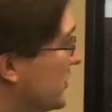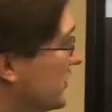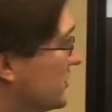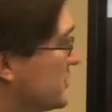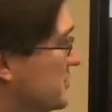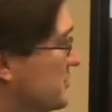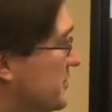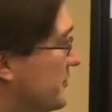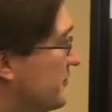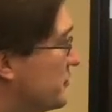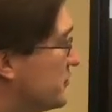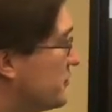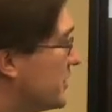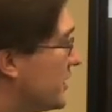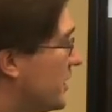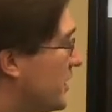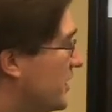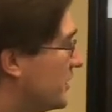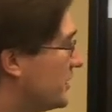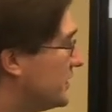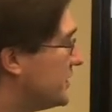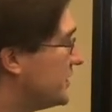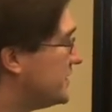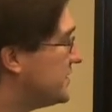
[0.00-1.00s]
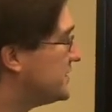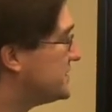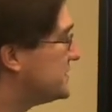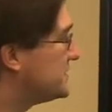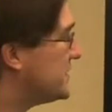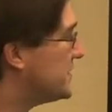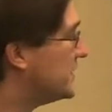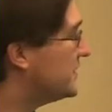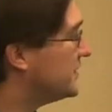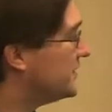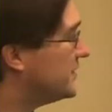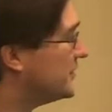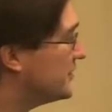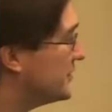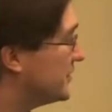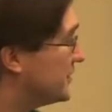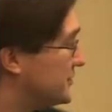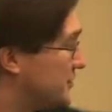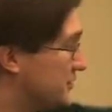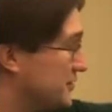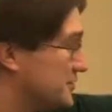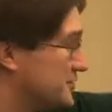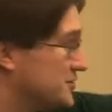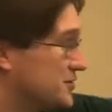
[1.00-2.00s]
before the holidays, here I
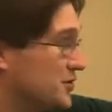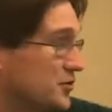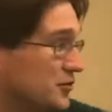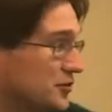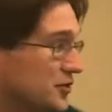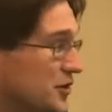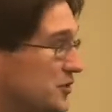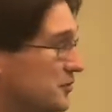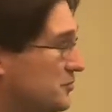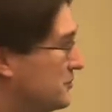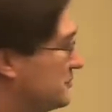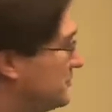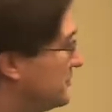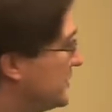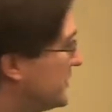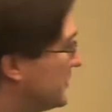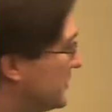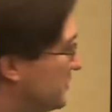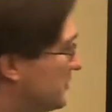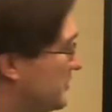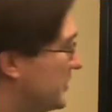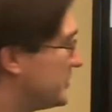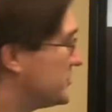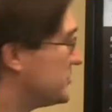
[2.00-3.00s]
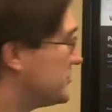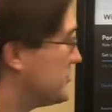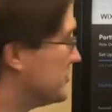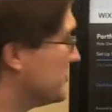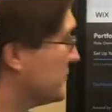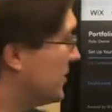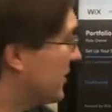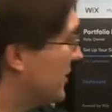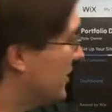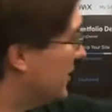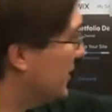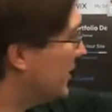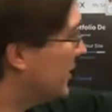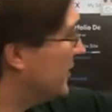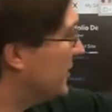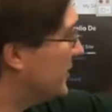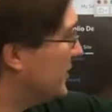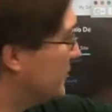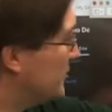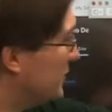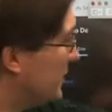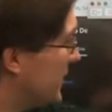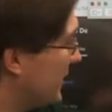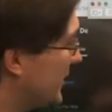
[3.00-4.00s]
took a snow globe and a picture that
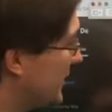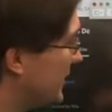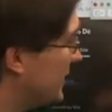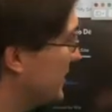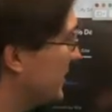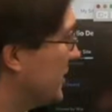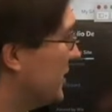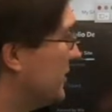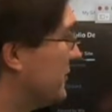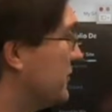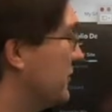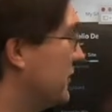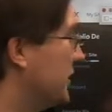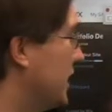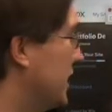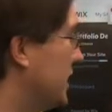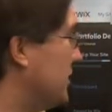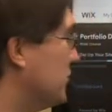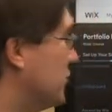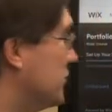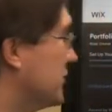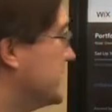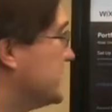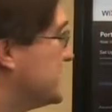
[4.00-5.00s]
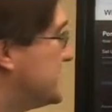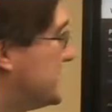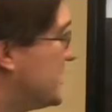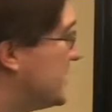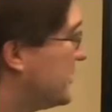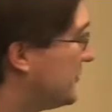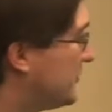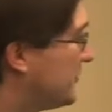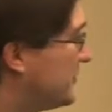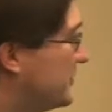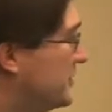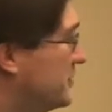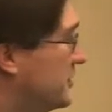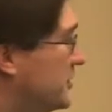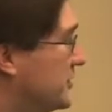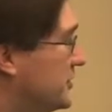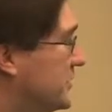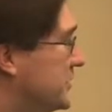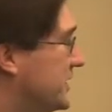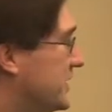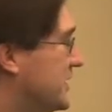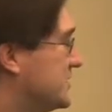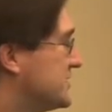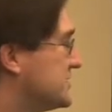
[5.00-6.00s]
we had of the library itself, the
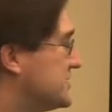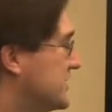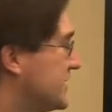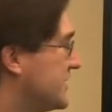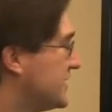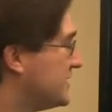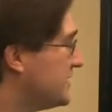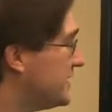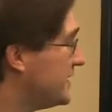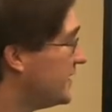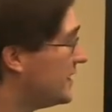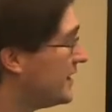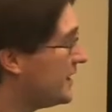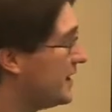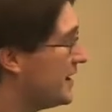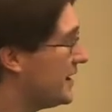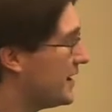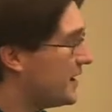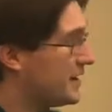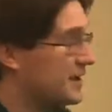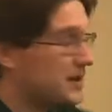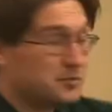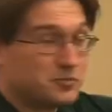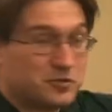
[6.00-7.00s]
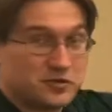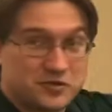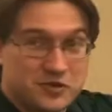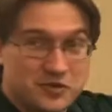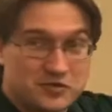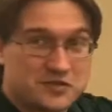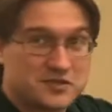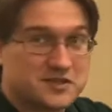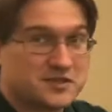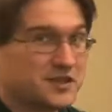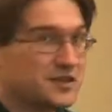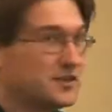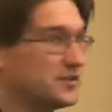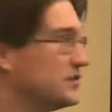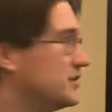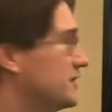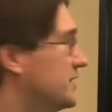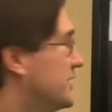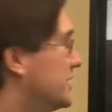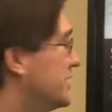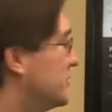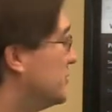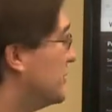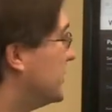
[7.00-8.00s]
building outside, and I put those together
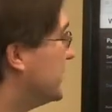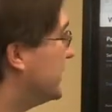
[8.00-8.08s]
in a way